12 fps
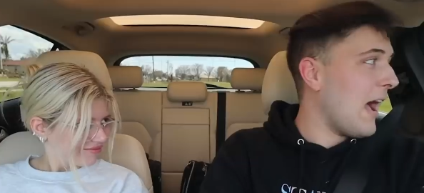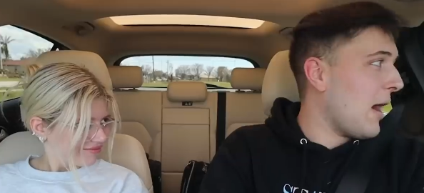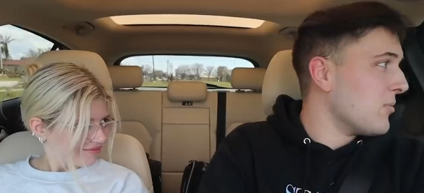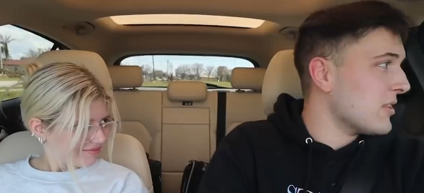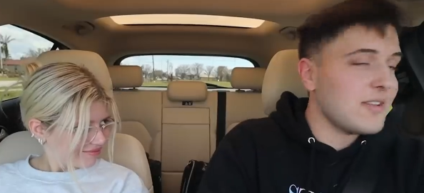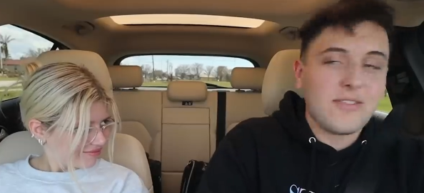
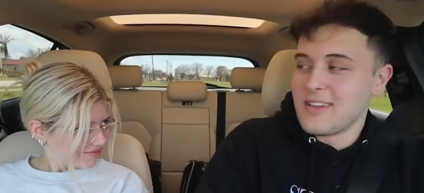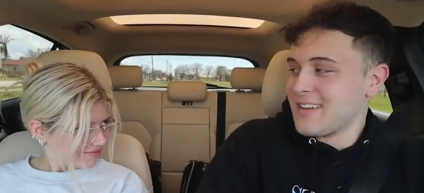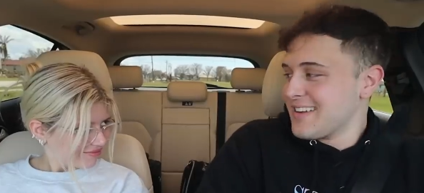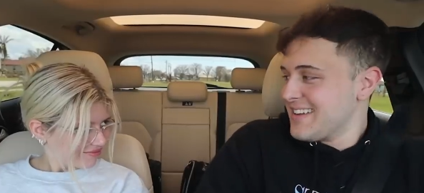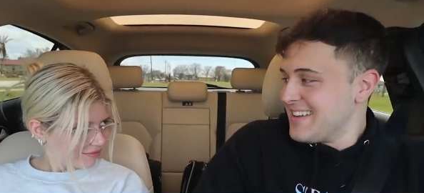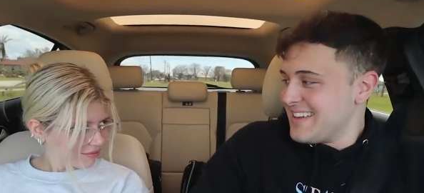Speaker 1: I'm
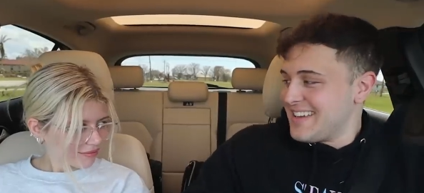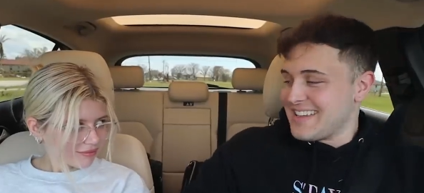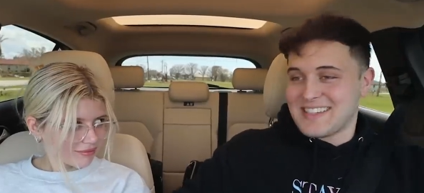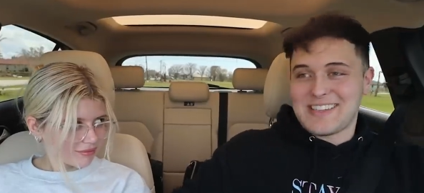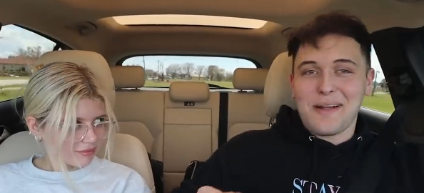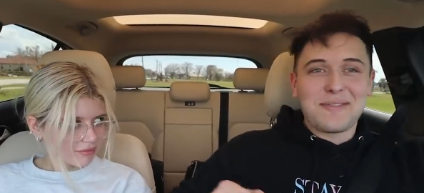leaving.
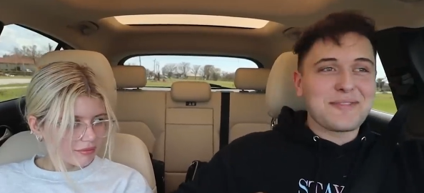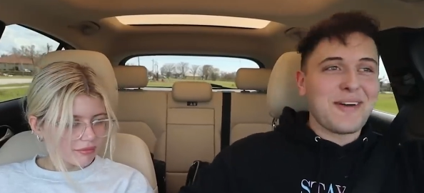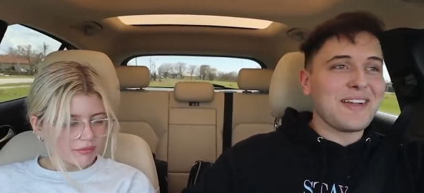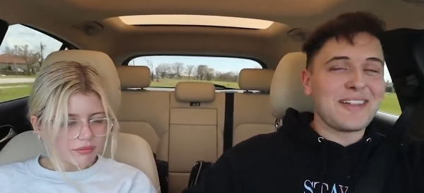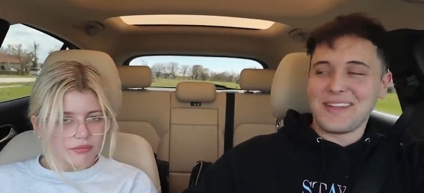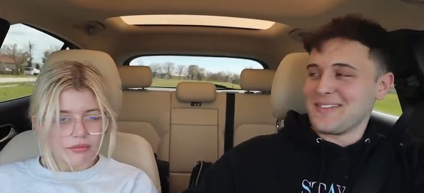Stop
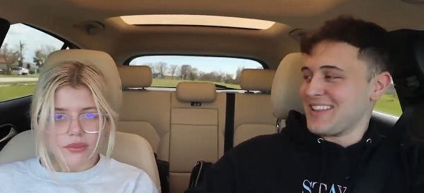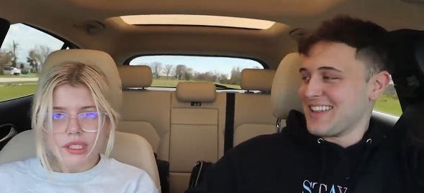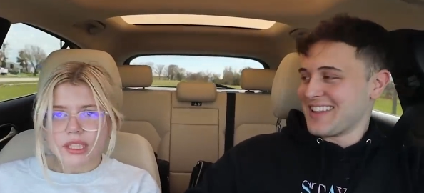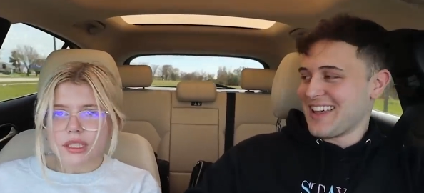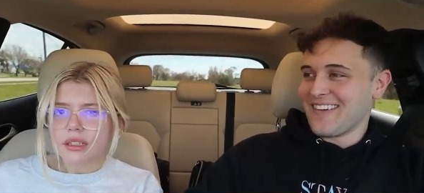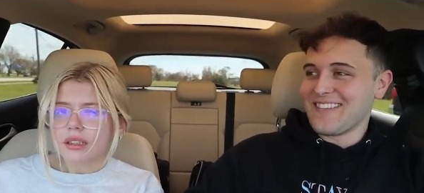smiling at me
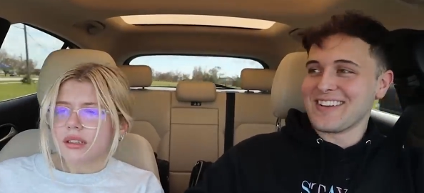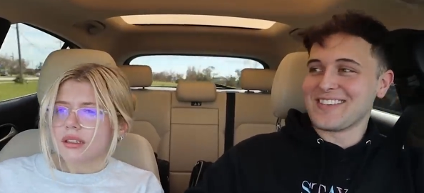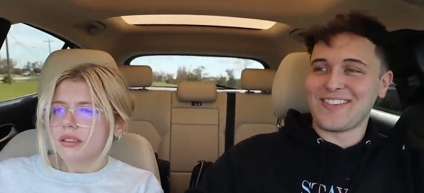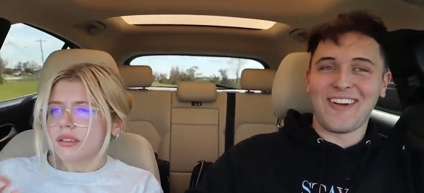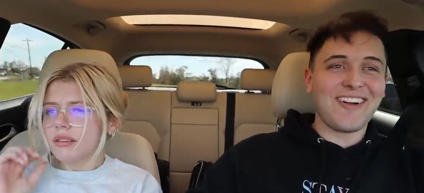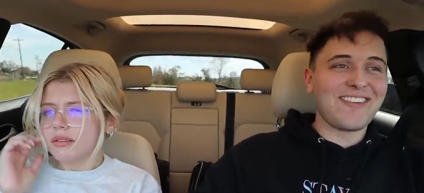like that. What
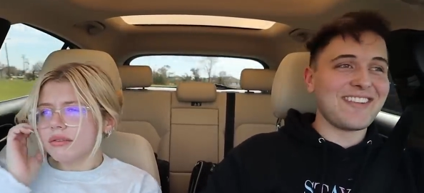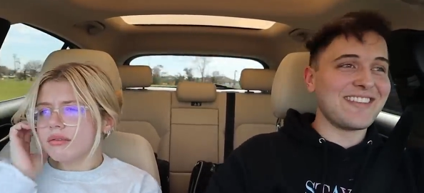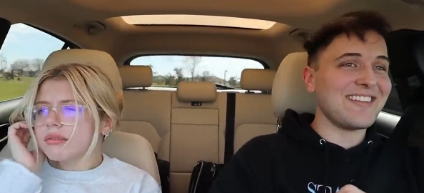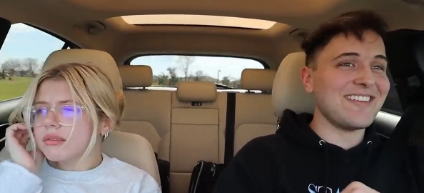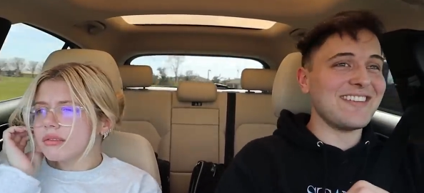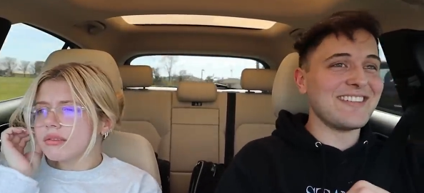is wrong
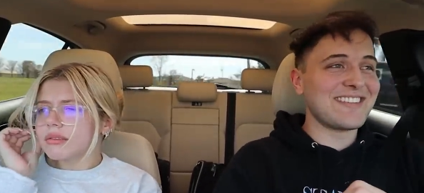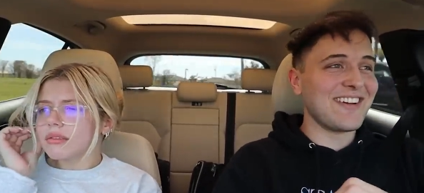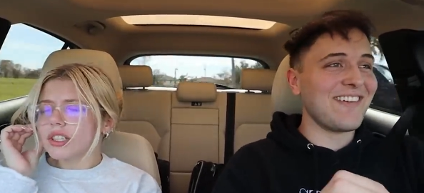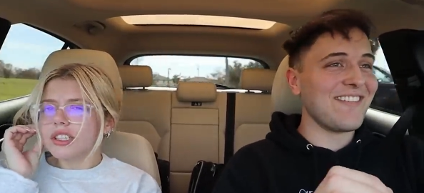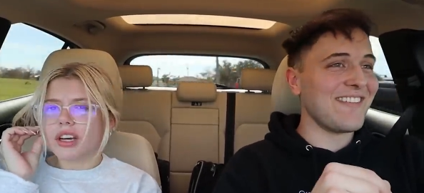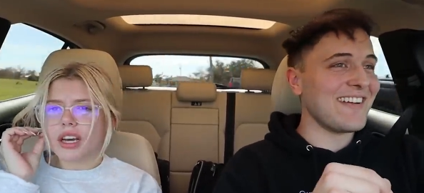with you? It's
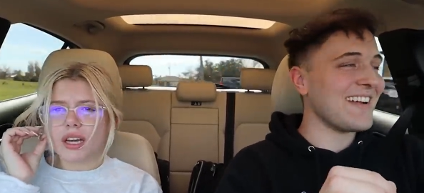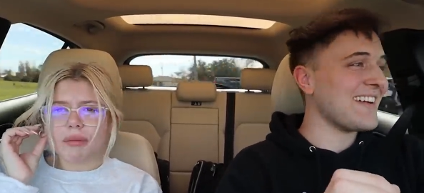so weird. What are you